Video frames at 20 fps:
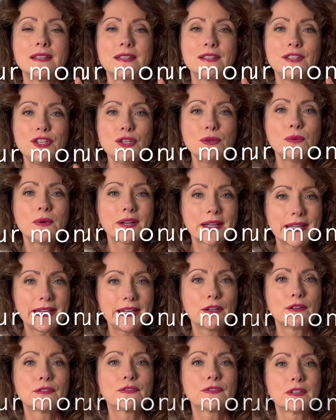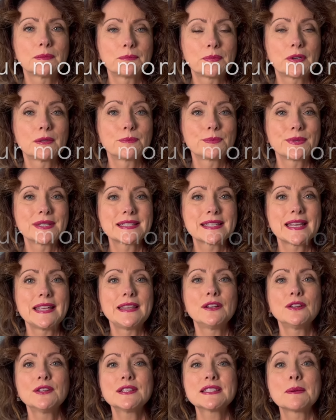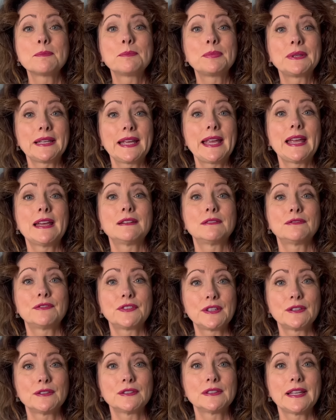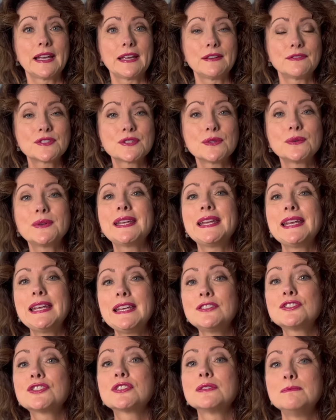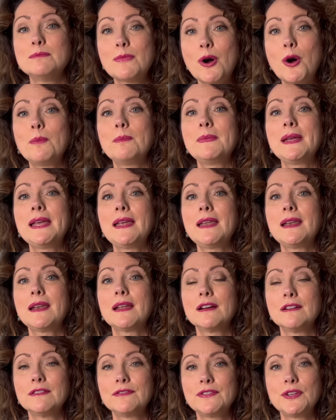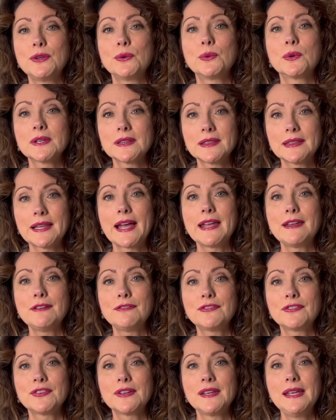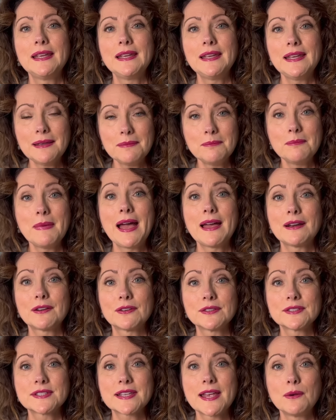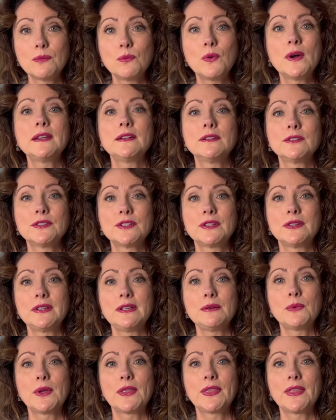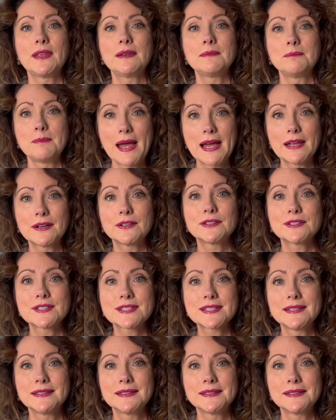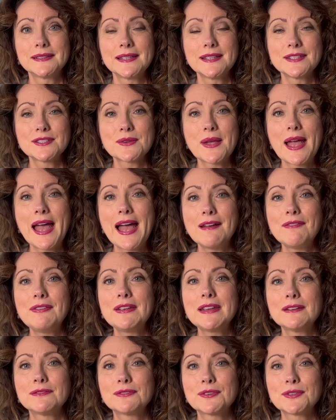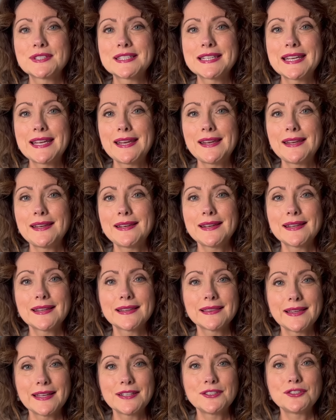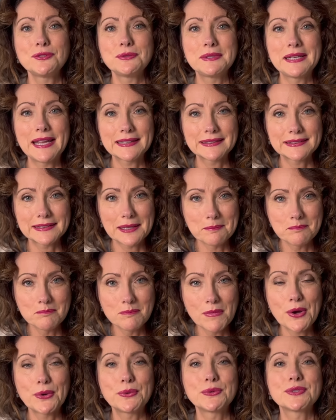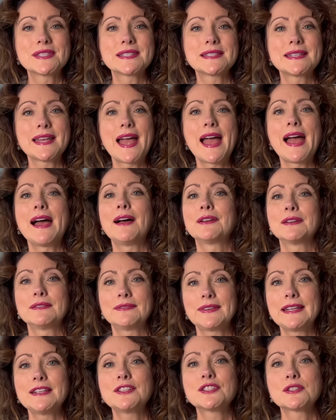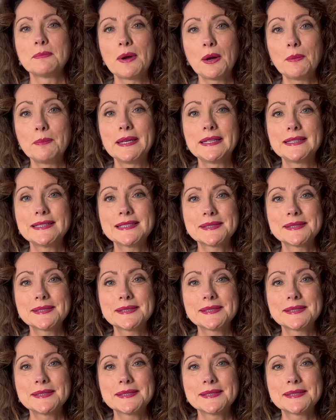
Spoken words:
You are here for a purpose, and there is a plan for your life. So each moment of your life, it matters, and what you're doing with it matters. So having a routine lets you get the most out of each moment.